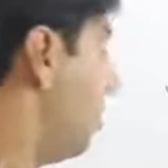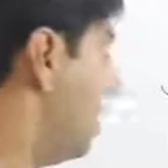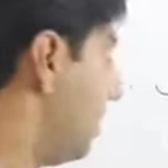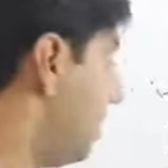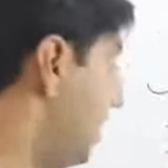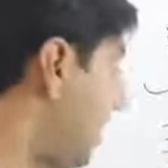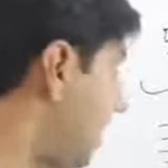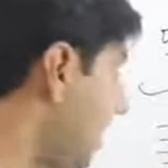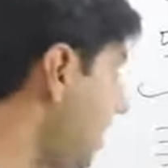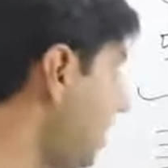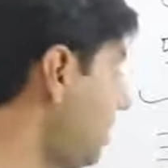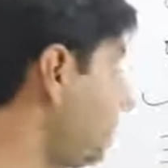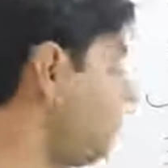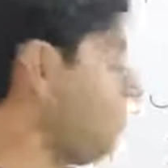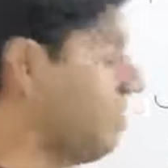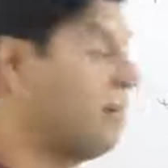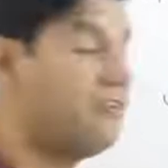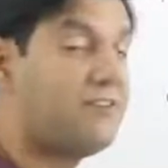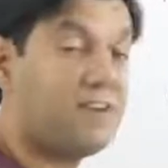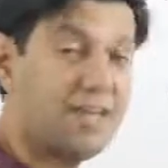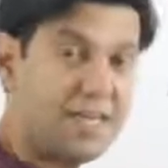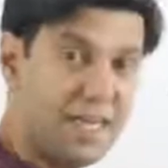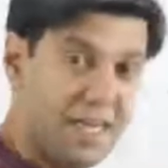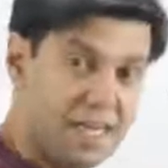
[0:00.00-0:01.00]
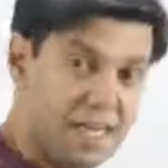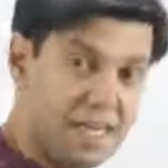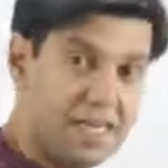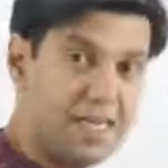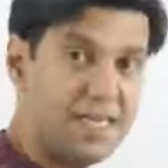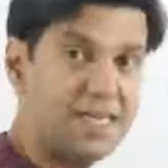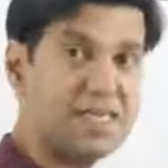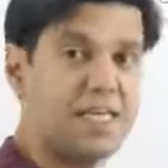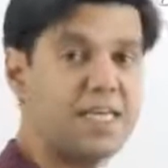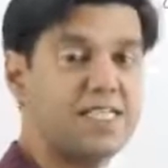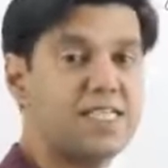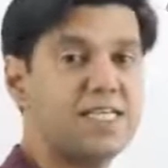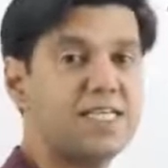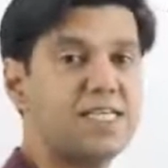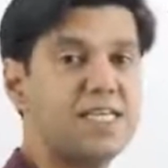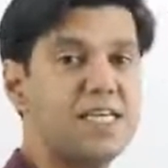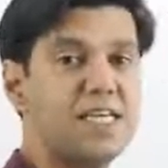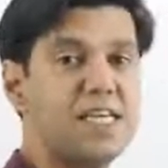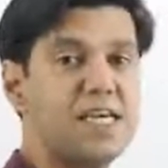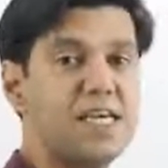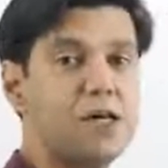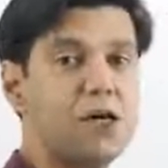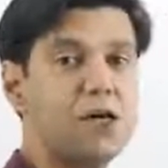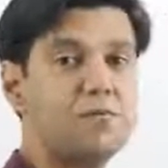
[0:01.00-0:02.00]
This we have treated it as a
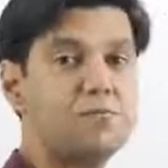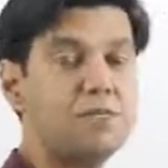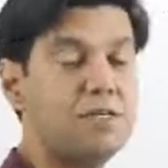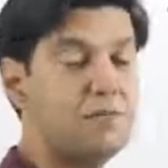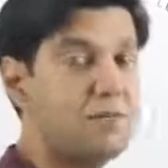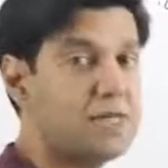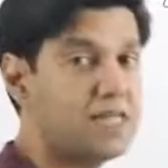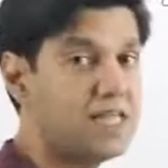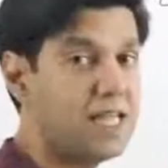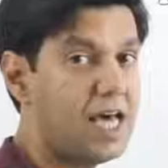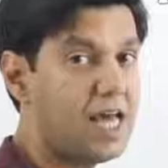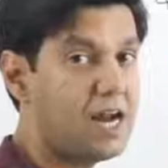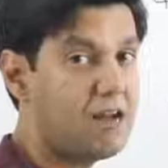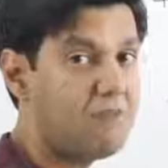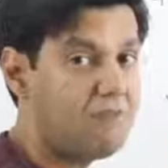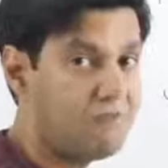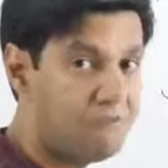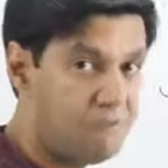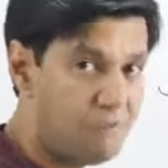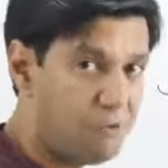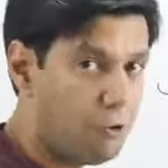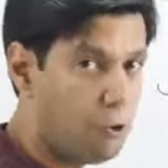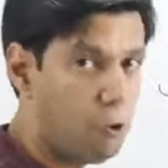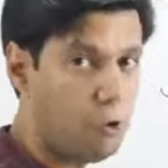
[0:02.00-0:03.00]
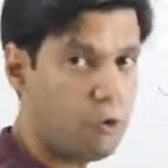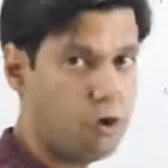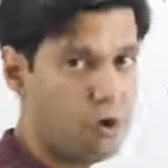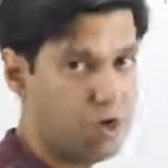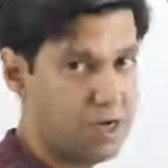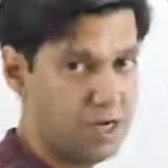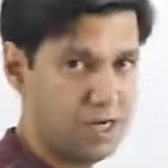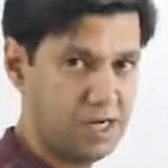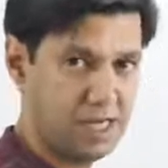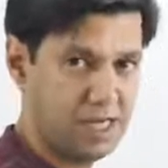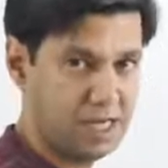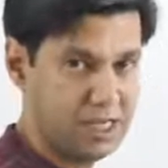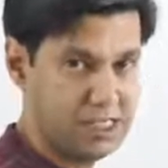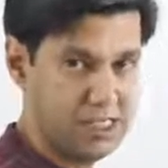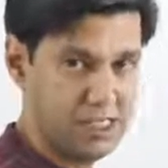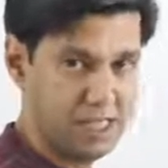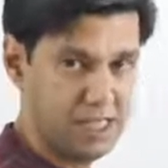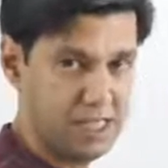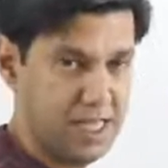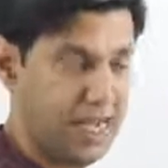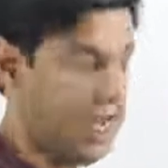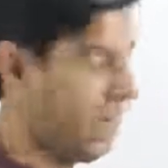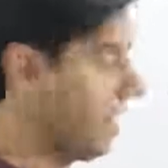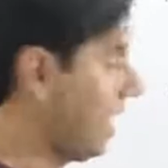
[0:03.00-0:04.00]
single object, but there are 4
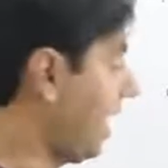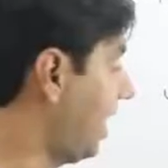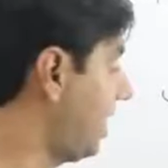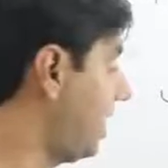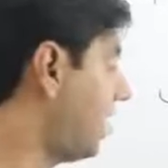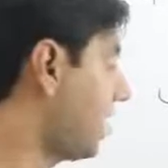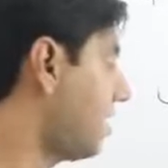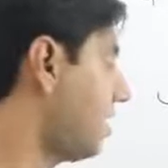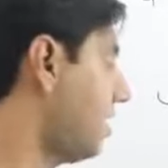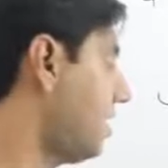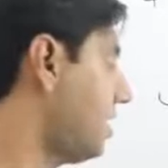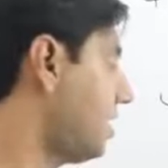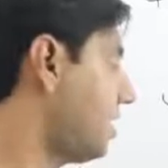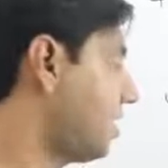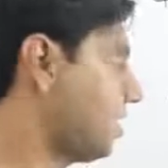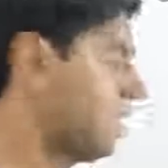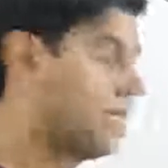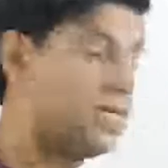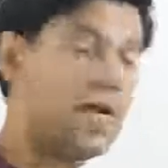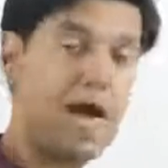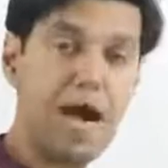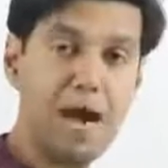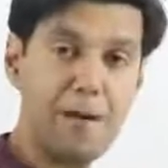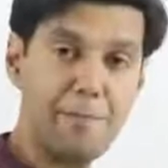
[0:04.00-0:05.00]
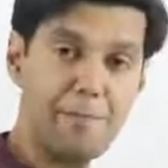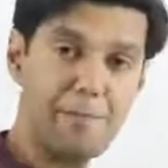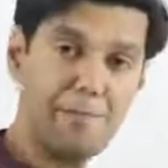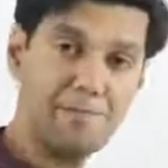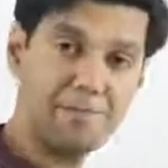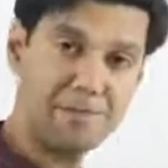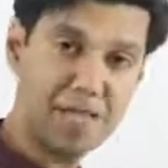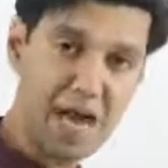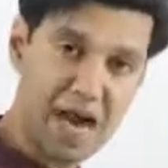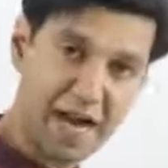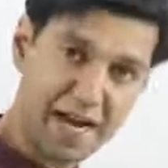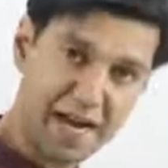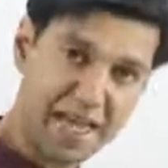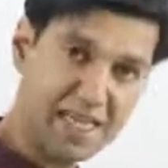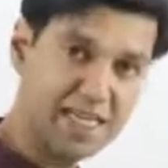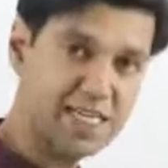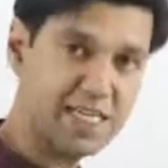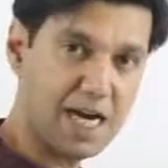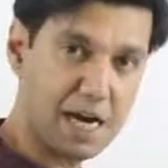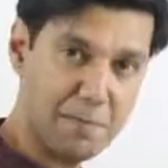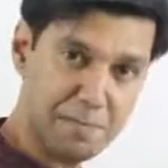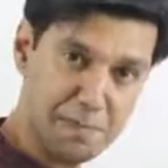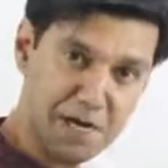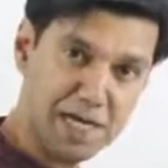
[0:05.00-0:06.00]
girls there. Can the girls
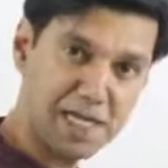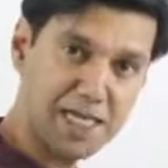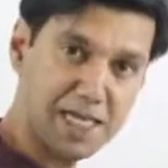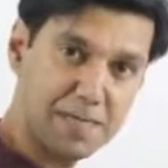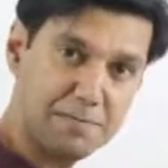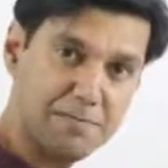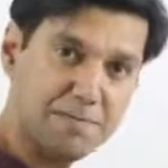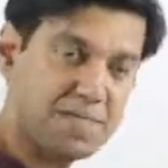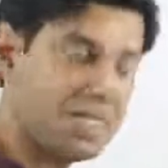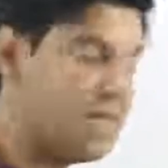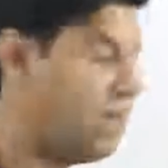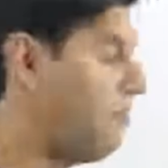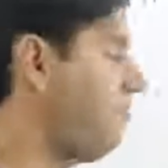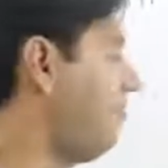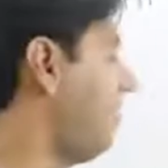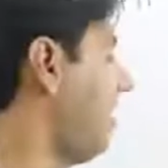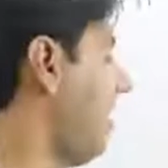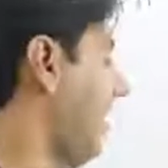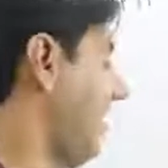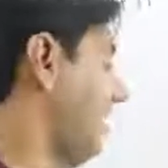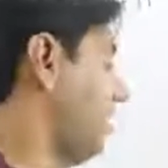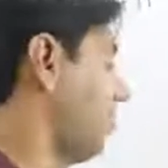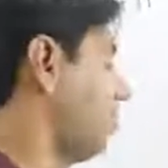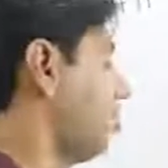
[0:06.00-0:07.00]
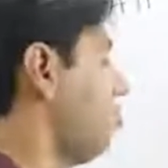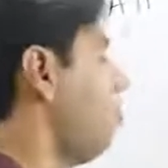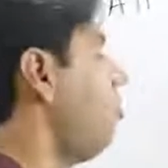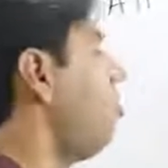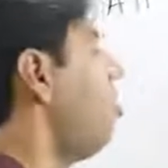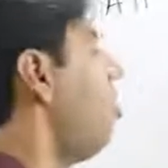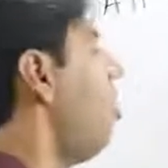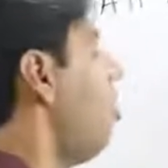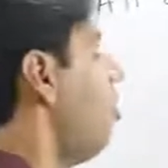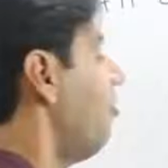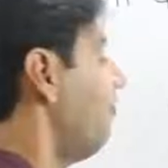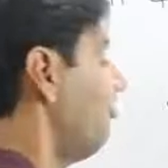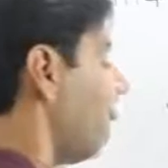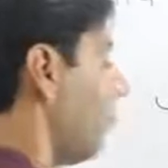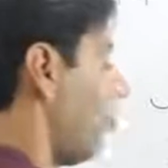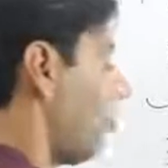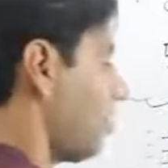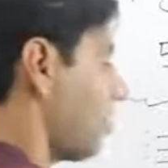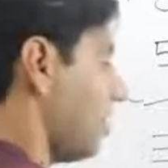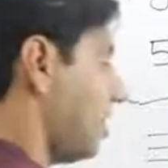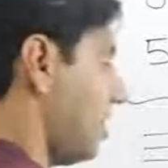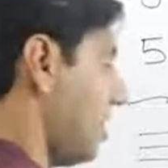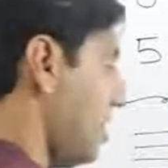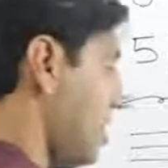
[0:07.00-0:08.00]
arrange among themselves? Yes. So
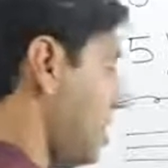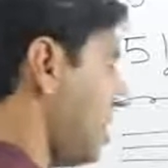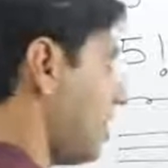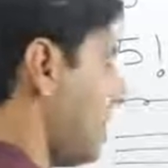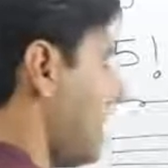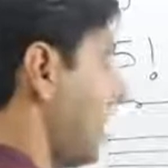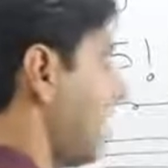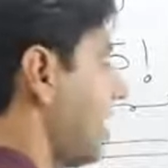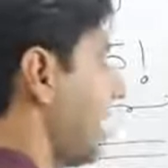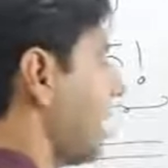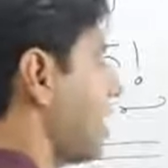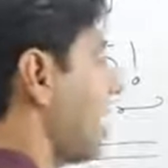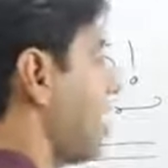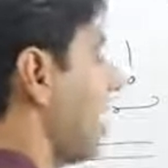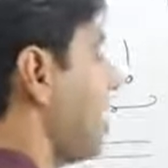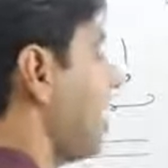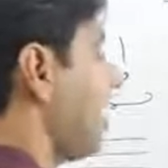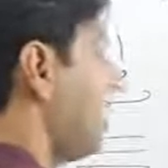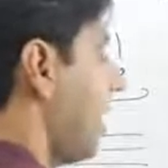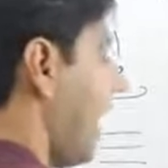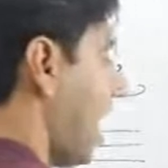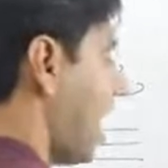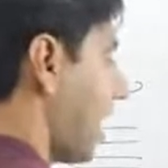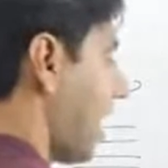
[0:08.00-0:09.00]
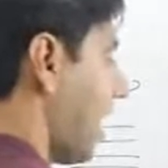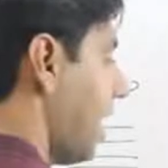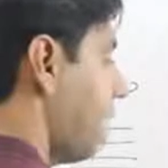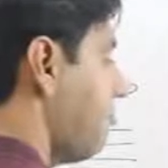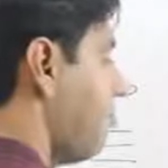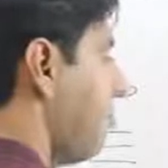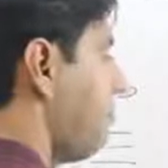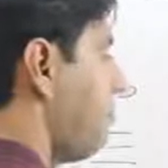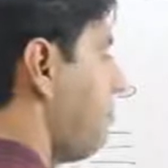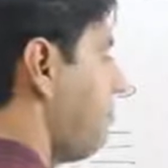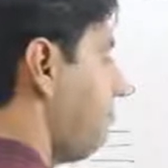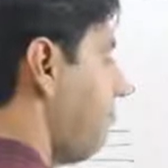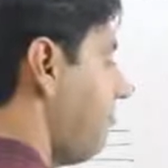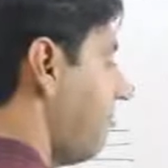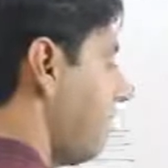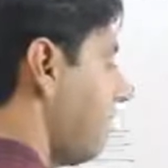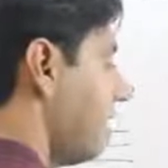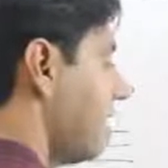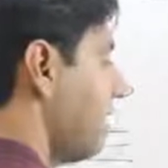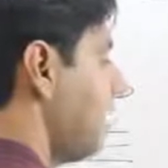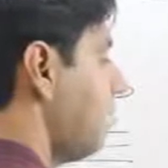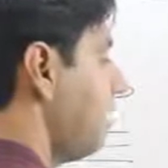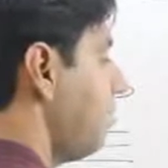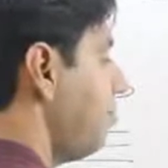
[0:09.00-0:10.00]
for this entity, there can be
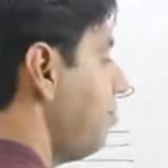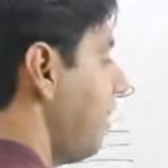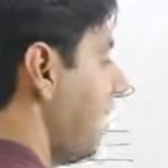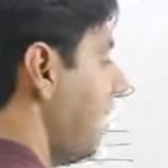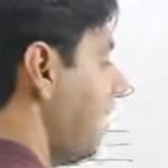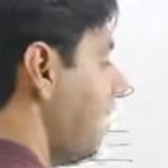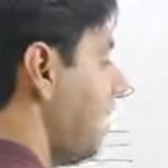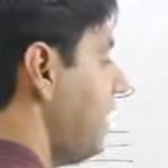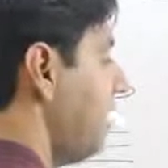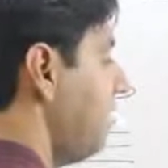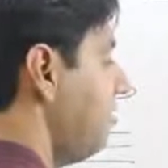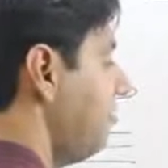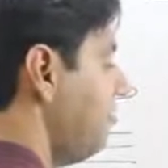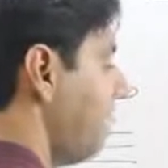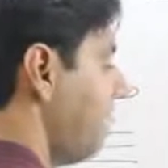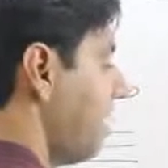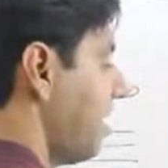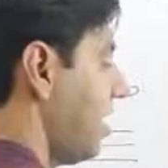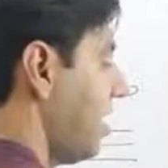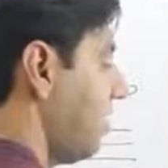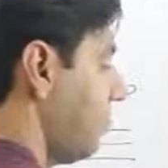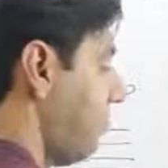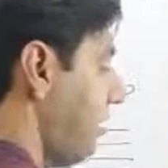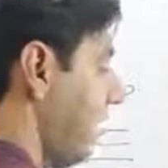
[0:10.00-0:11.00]
further many different